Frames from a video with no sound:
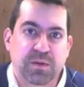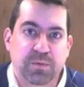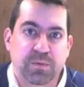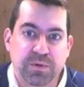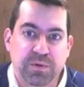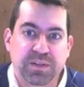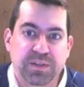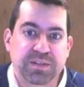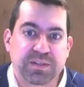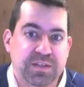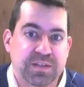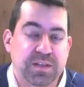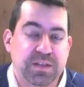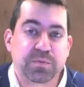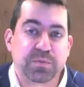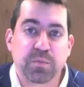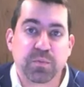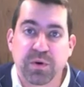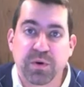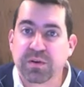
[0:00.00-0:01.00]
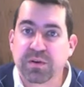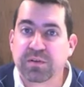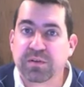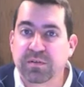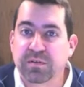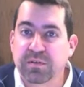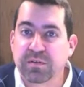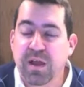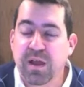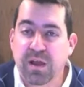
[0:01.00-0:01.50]
really says work
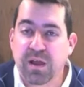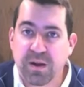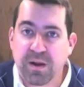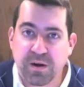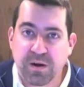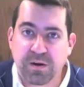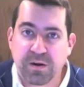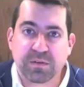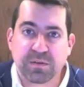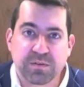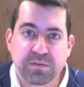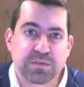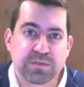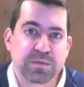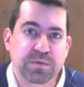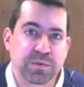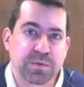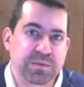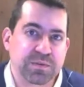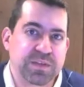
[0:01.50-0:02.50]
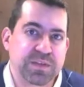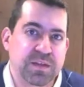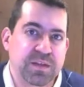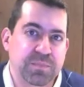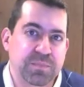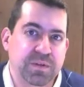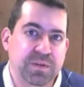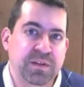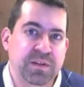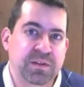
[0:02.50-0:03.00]
hard, schools,
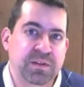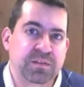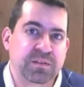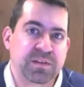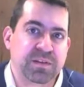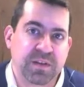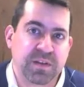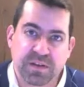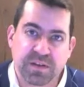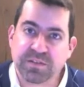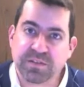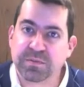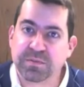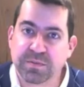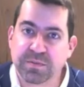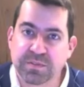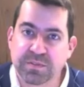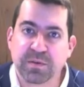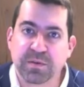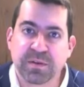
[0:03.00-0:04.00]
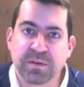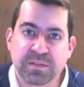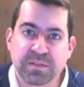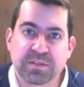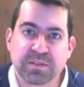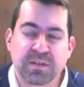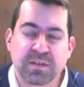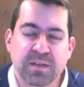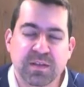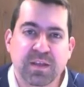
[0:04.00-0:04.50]
on building connections with
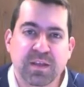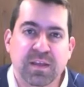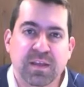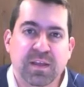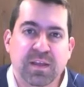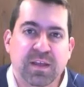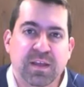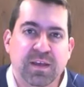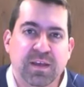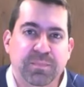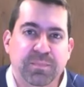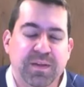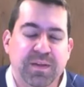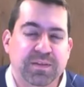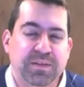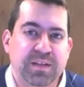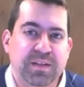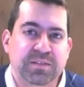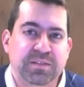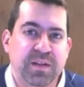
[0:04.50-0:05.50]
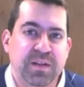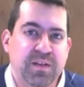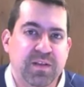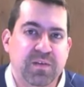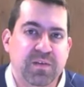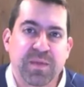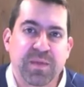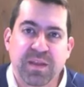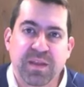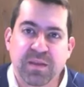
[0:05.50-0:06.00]
students, because that's going to
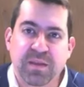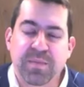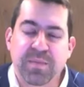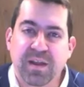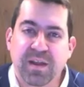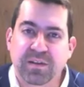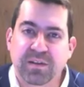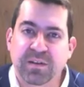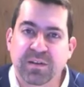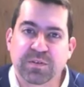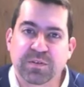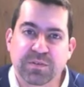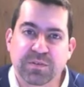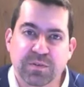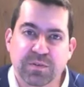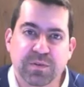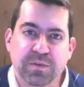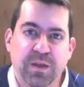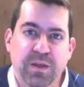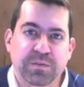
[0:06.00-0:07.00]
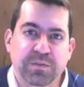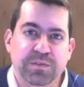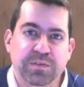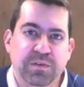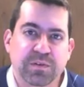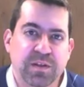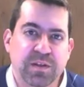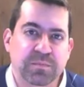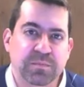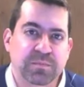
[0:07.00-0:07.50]
have a big impact on your school
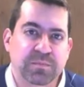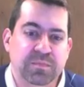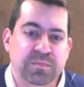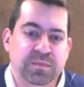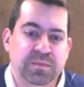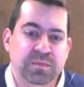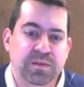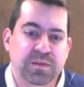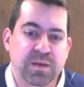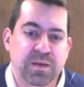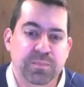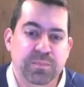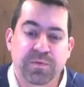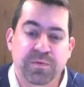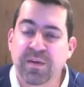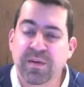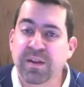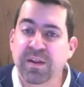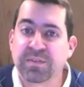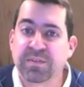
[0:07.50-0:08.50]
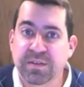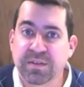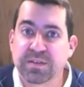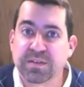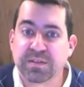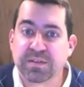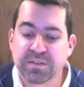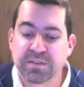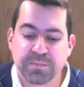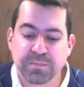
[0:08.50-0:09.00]
culture and preventing things
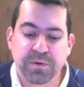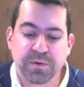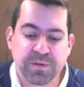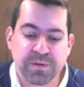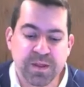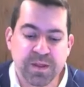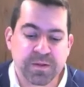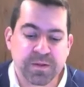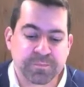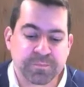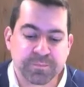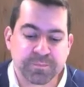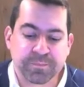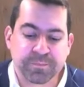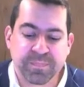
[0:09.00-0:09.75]
such as bullying.